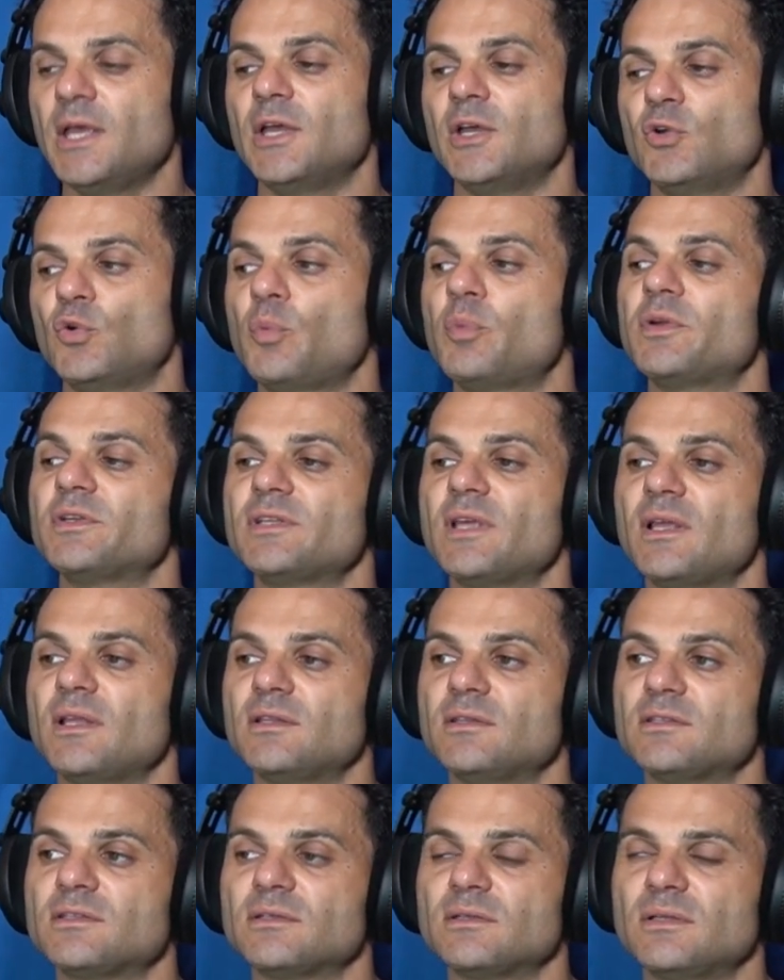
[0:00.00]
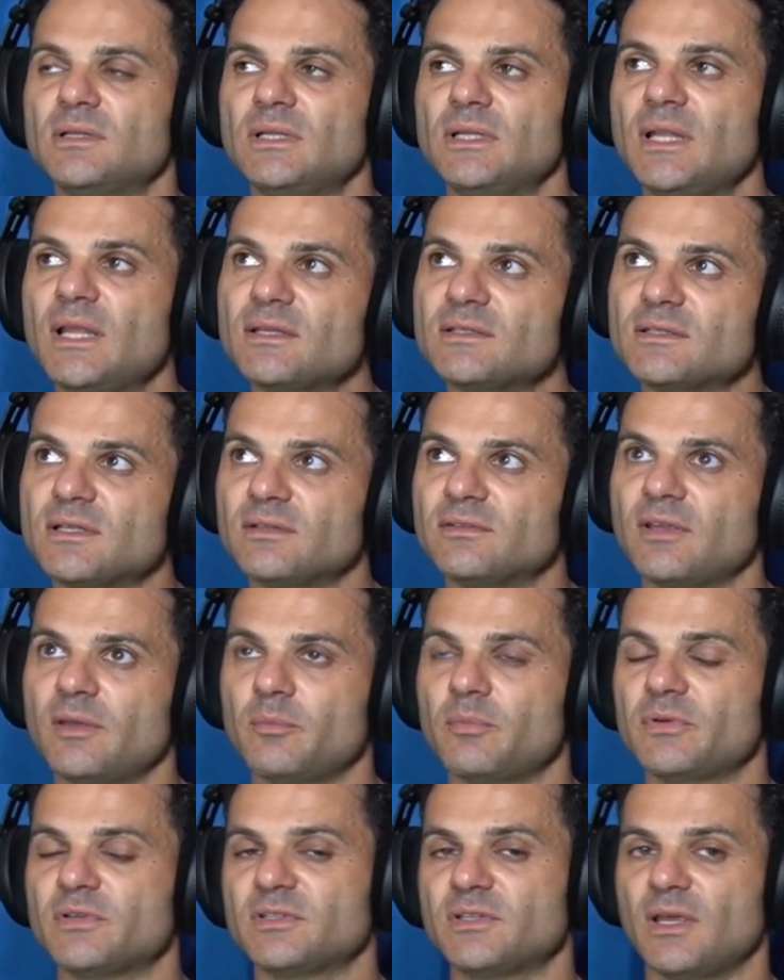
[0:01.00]
It represents less than
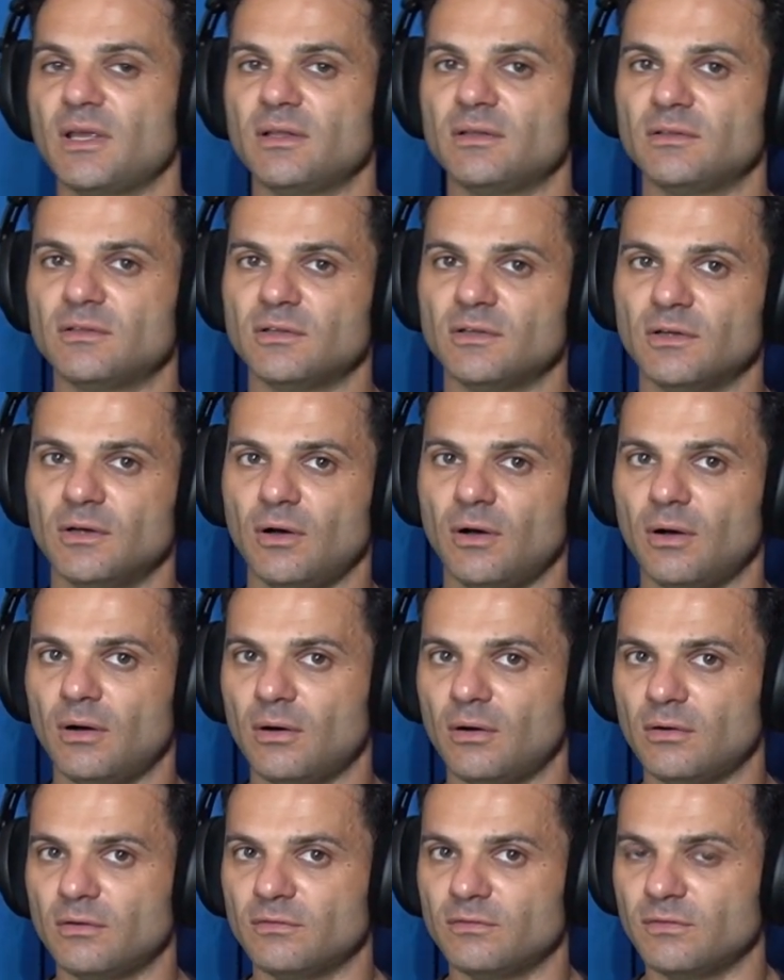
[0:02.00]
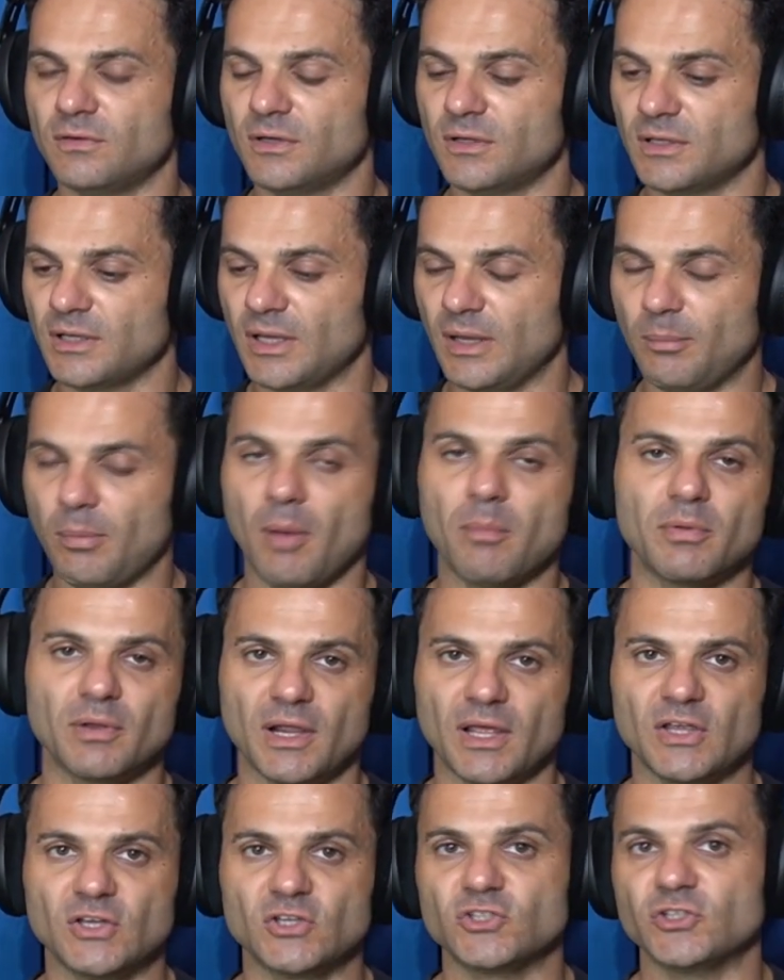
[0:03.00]
10% of a
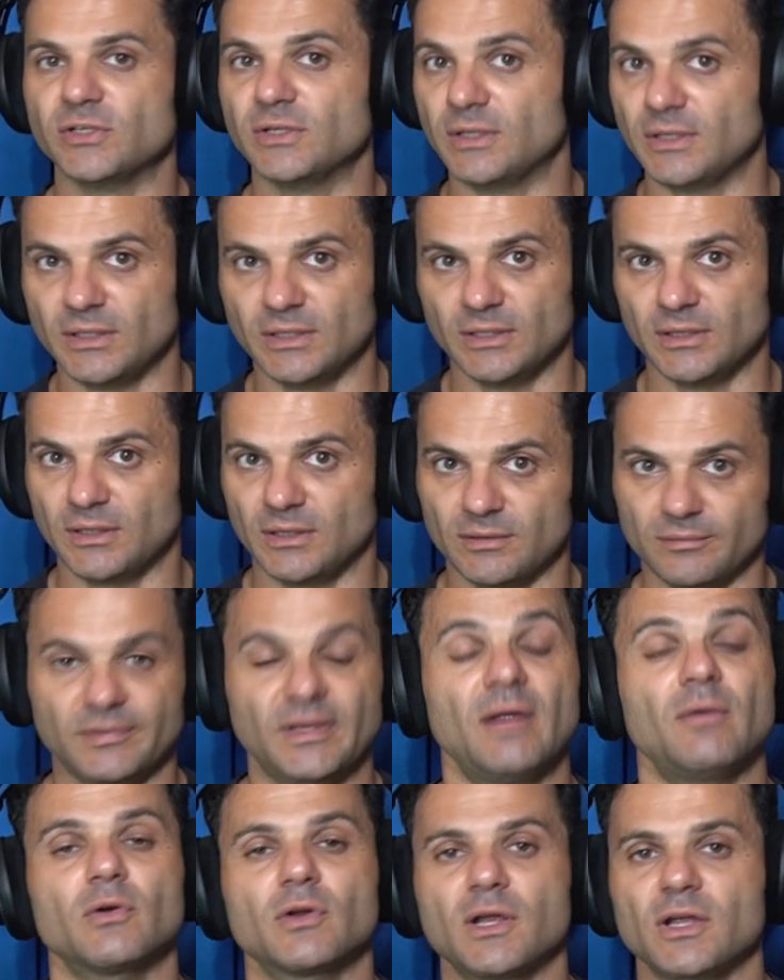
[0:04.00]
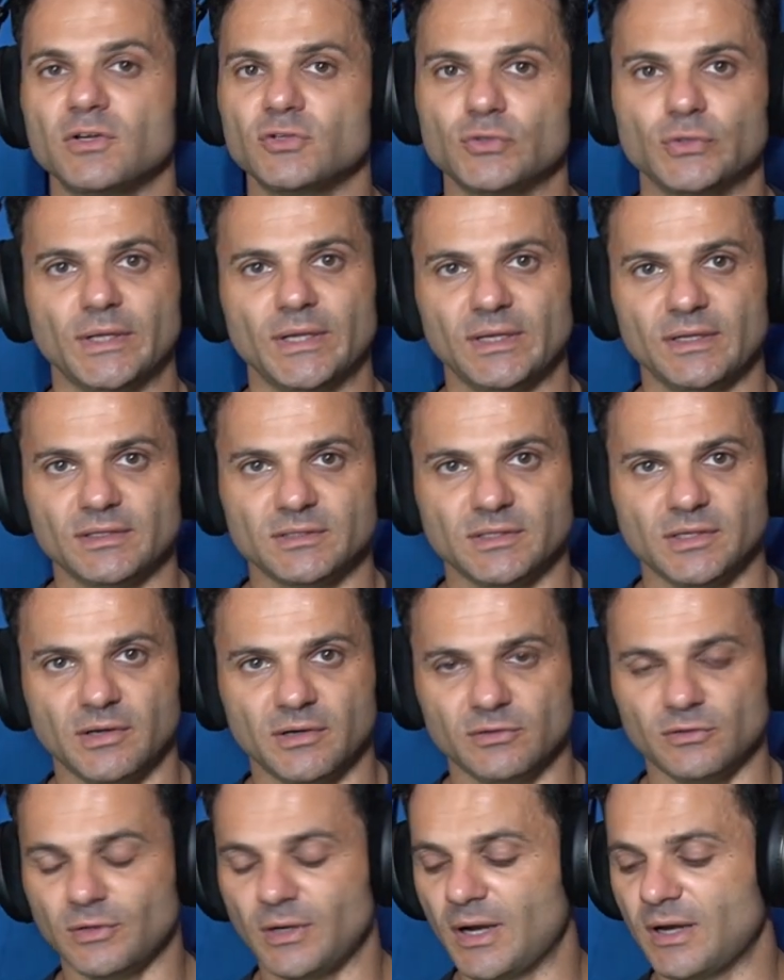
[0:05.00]
population in our country, at least here
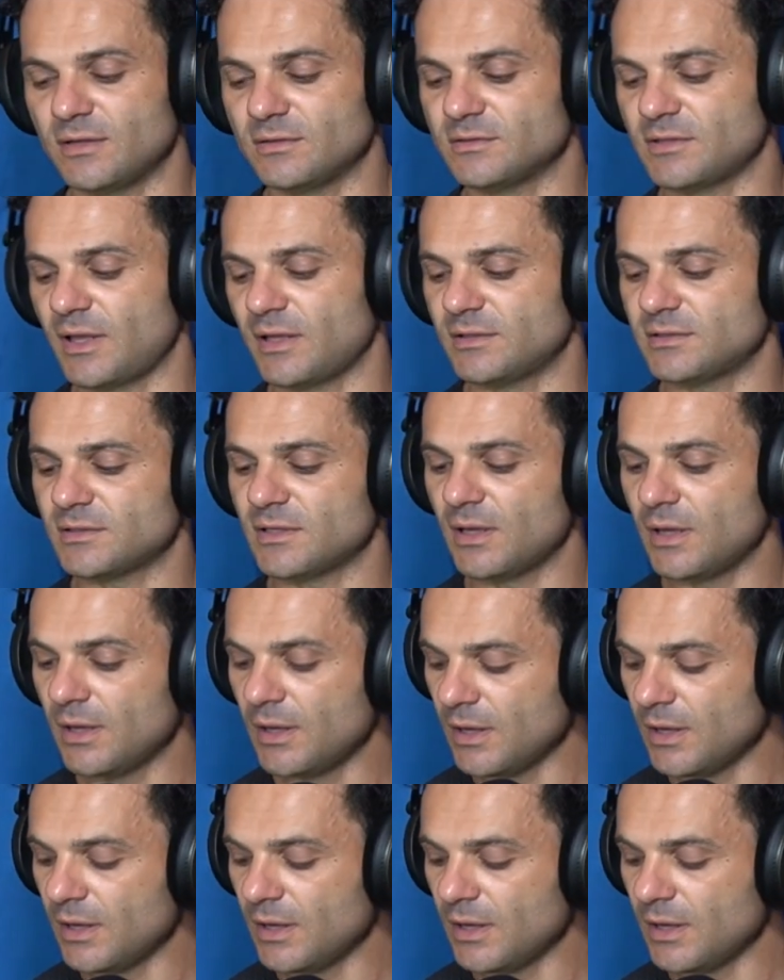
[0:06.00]
in the United States.